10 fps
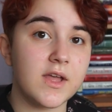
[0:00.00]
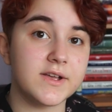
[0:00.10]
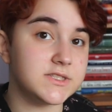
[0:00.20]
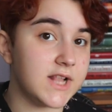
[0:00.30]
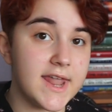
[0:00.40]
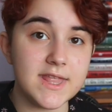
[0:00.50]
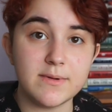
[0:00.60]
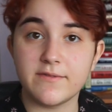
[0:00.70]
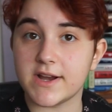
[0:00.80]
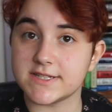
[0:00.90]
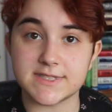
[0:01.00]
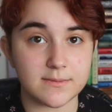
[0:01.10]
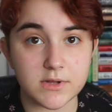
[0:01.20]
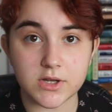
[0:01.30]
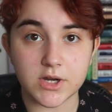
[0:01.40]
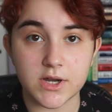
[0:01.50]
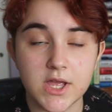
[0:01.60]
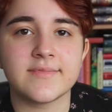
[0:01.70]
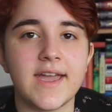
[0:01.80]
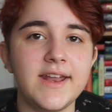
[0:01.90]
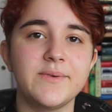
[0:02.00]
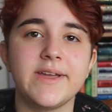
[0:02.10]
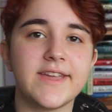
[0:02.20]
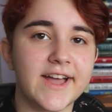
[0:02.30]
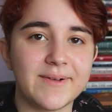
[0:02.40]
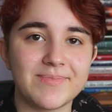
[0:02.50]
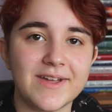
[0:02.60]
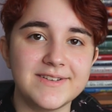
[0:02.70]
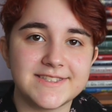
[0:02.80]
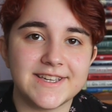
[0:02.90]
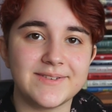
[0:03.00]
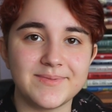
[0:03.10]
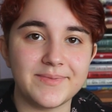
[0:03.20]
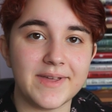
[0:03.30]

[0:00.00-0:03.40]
because a lot of them are very similar. Anyway, yeah, that was it.